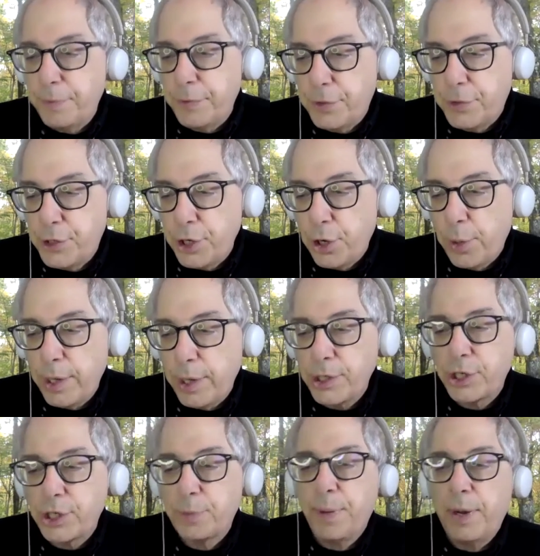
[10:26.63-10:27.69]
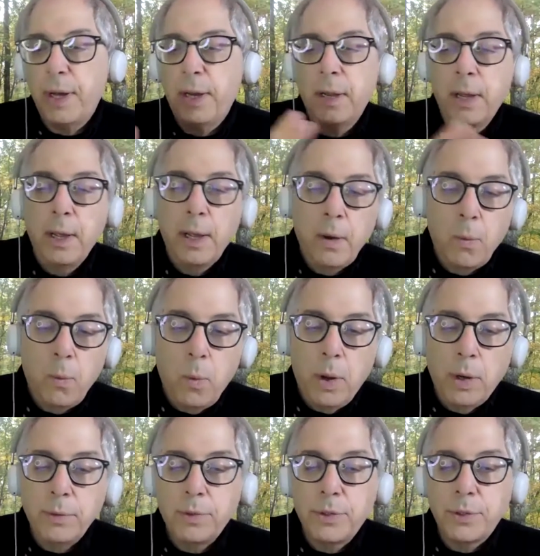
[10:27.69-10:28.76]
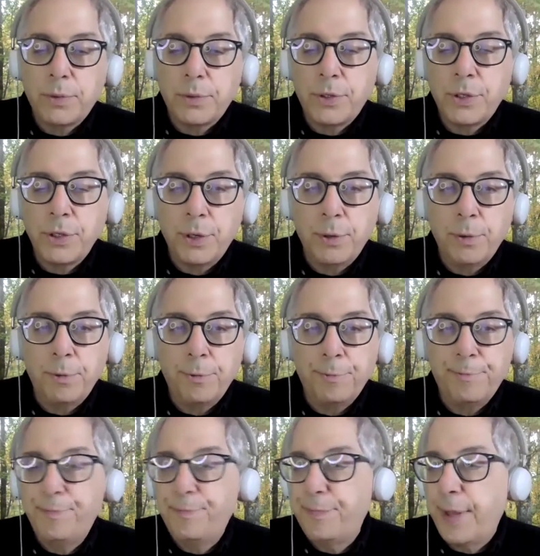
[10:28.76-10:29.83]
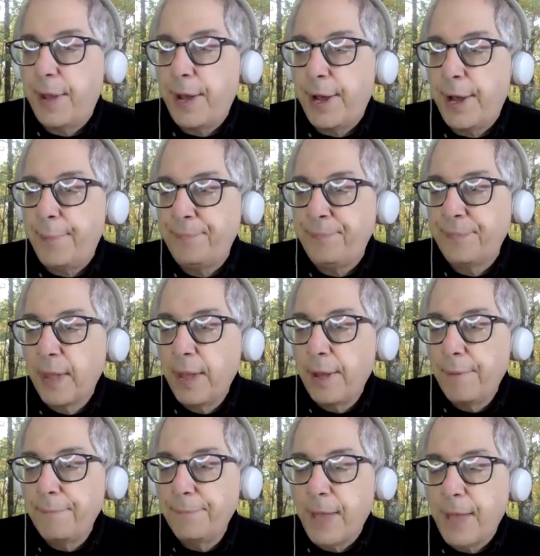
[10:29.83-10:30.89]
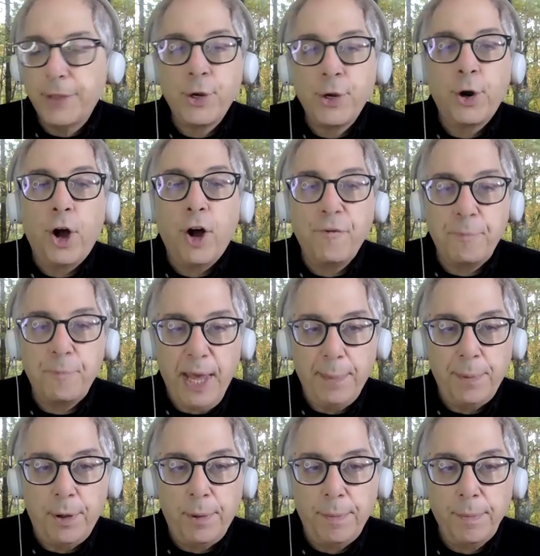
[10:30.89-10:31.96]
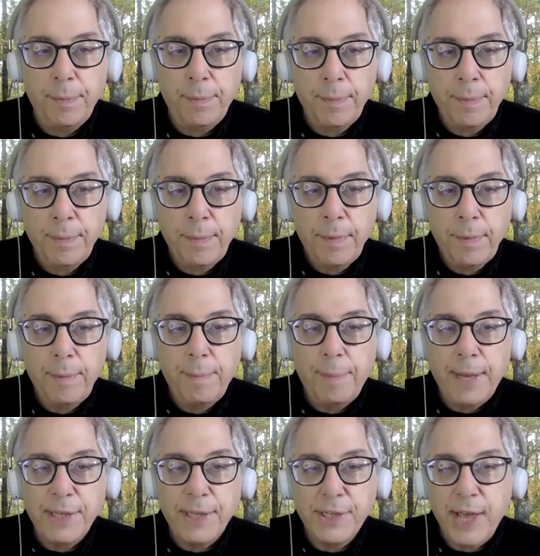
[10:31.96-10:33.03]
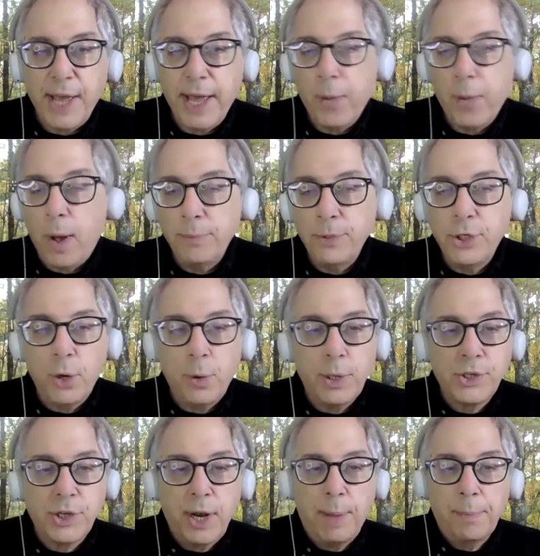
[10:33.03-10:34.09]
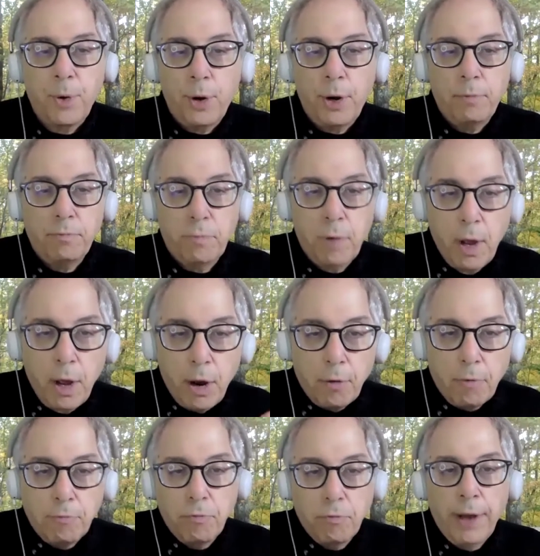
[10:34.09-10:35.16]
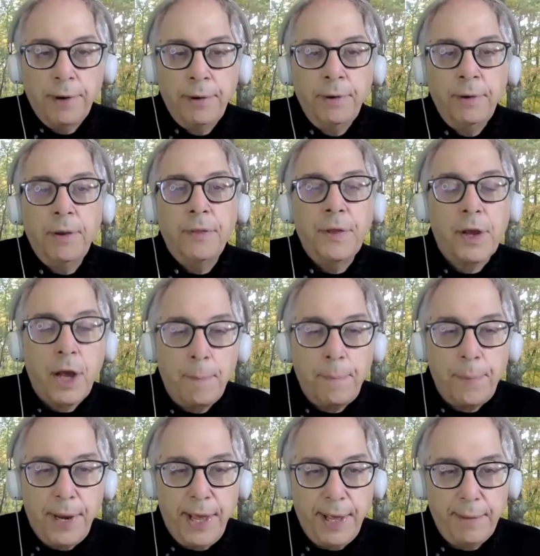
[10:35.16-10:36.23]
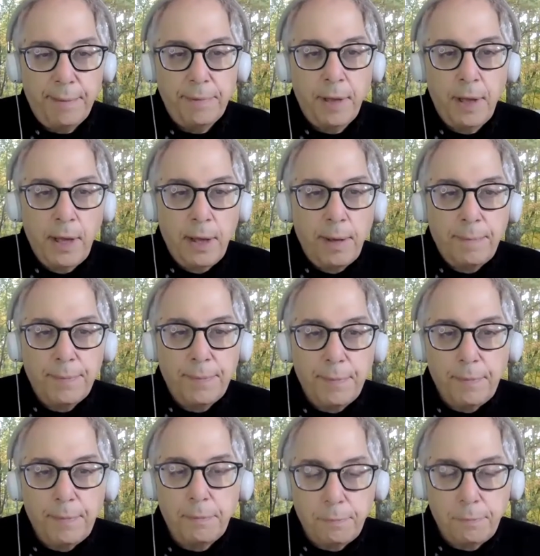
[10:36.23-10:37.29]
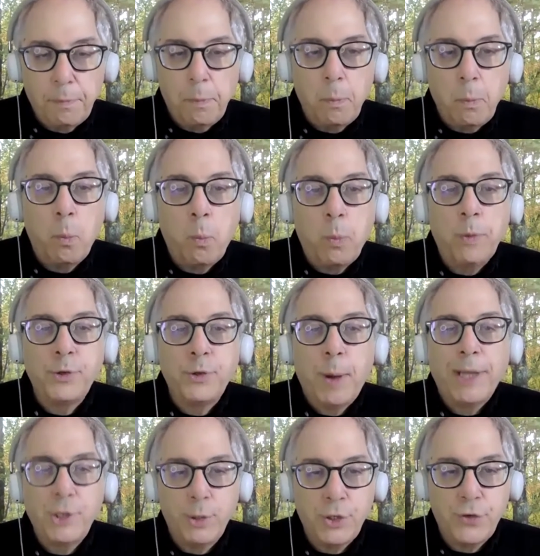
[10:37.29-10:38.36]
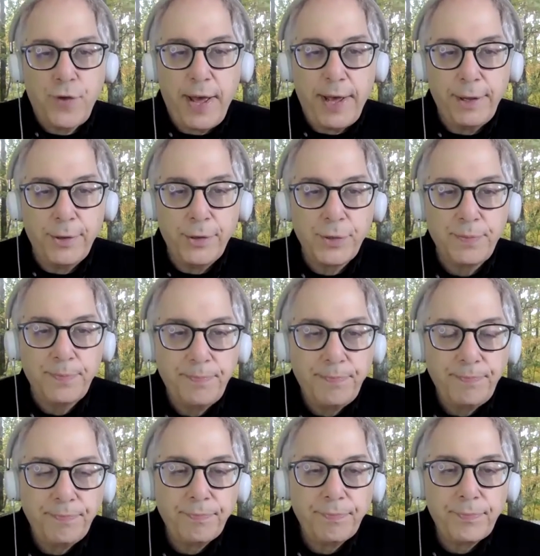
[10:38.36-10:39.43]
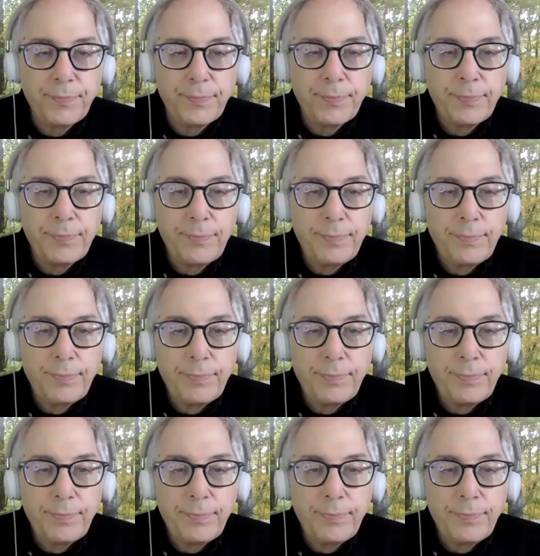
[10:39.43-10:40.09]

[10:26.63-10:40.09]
Jewish, but wants to um, not turn off people by saying, well, I'm Jewish and I'm going to run the company with my Jewish values. Well,